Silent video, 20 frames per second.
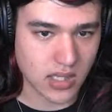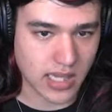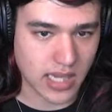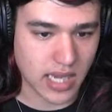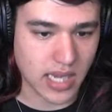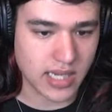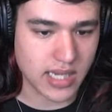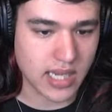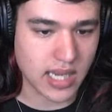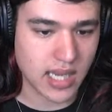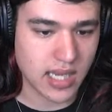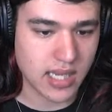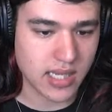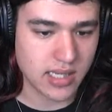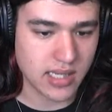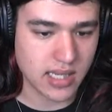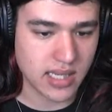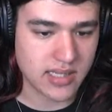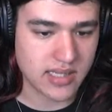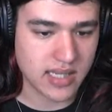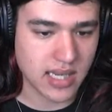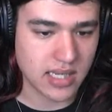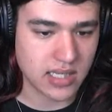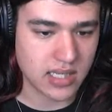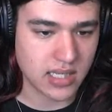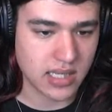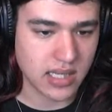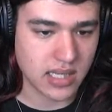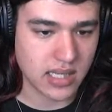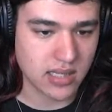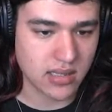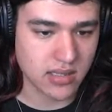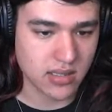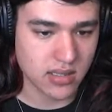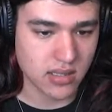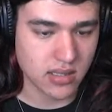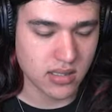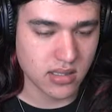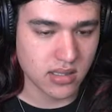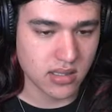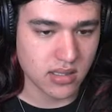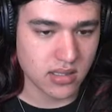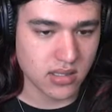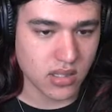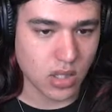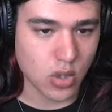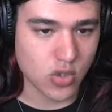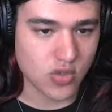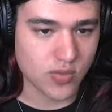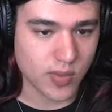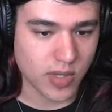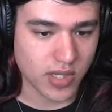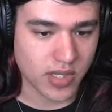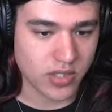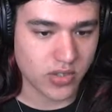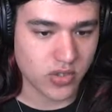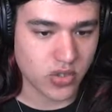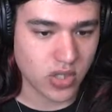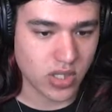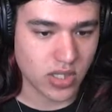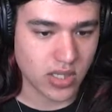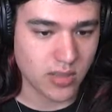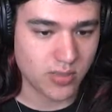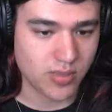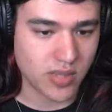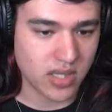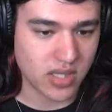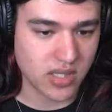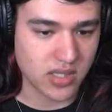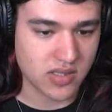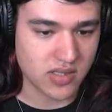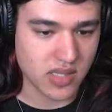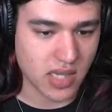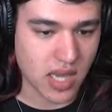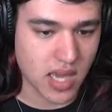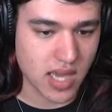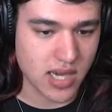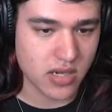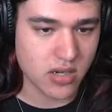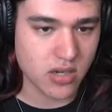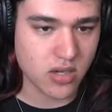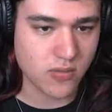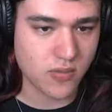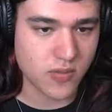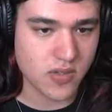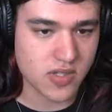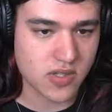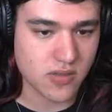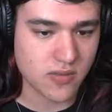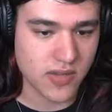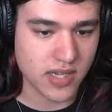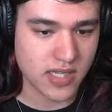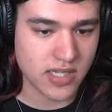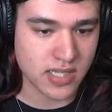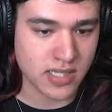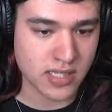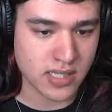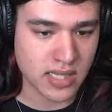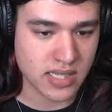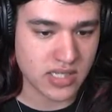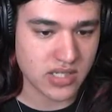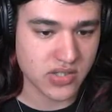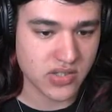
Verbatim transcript: Like, I can't exactly use my controller because I don't know if it's the fact that it,